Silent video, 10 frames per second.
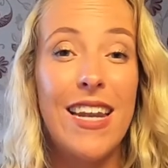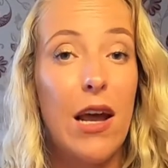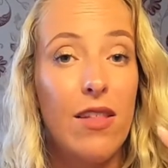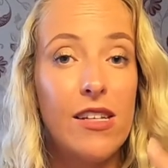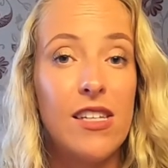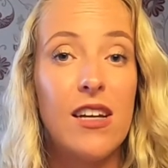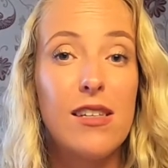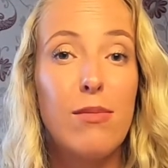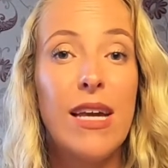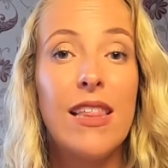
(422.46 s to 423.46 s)
Now that
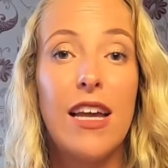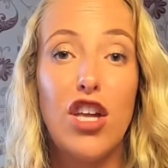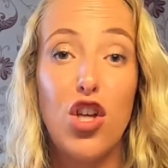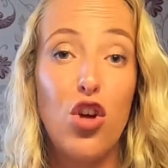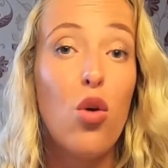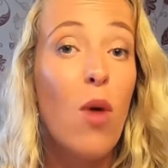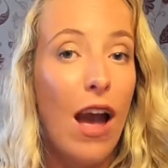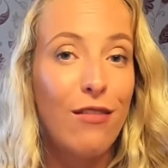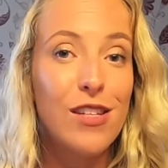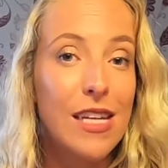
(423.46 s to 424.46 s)
does mean that you
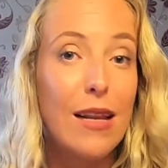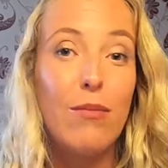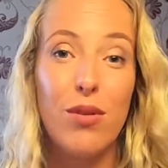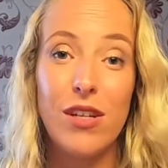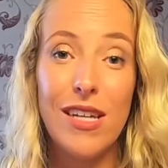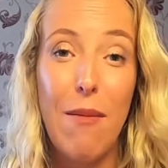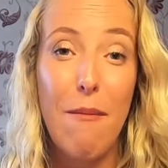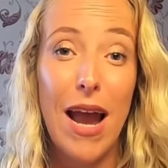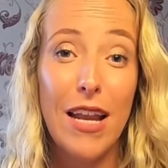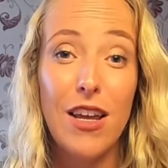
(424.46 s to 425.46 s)
have to input
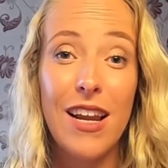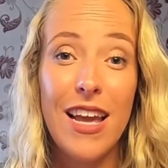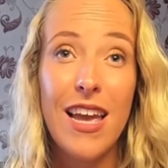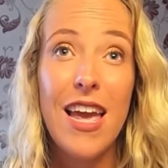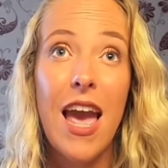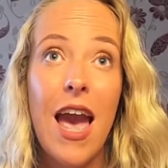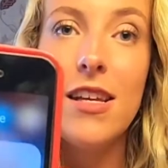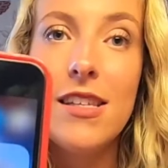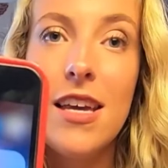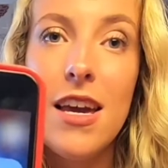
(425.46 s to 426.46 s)
it manually.
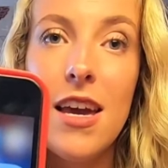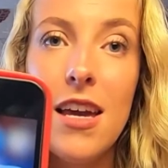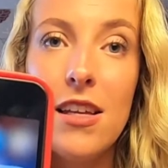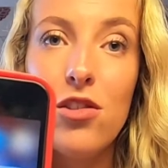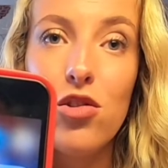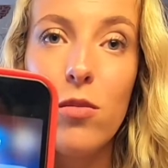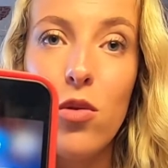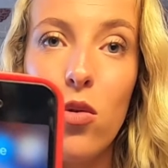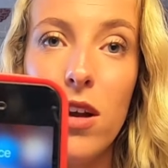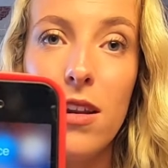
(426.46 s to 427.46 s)
This here is
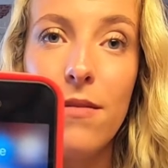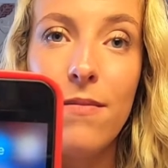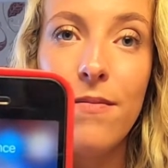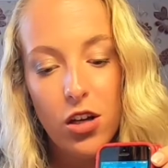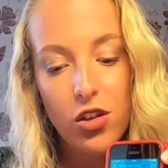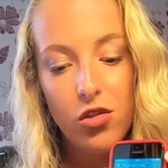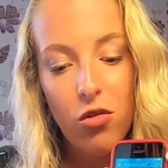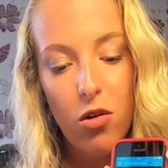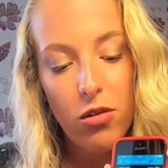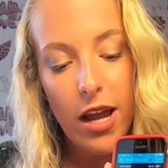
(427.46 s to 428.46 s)
Tripcoin.
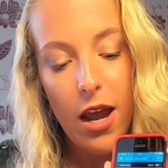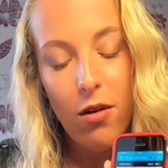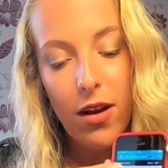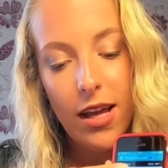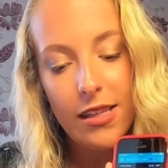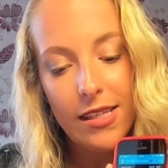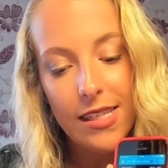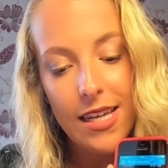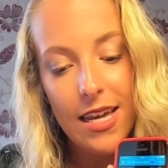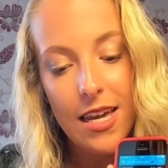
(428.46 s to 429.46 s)
Scroll down and
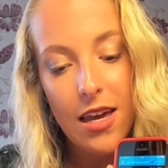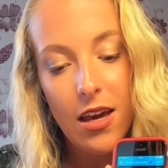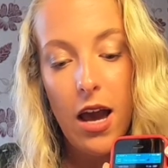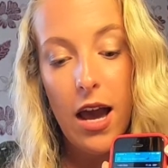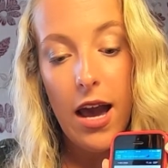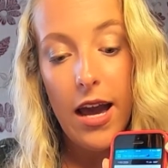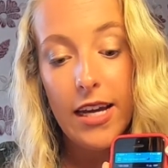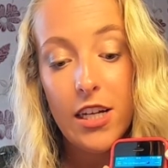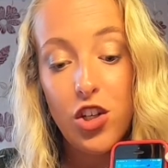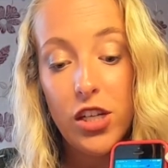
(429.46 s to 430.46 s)
see
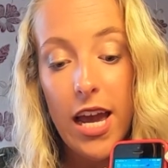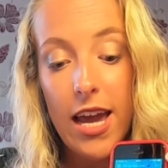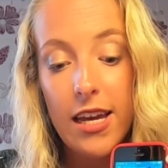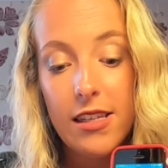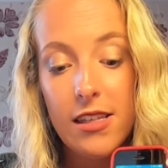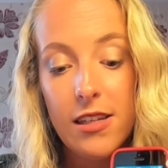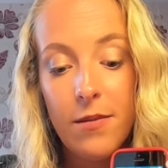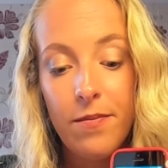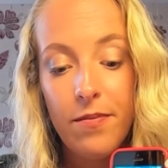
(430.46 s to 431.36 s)
each day's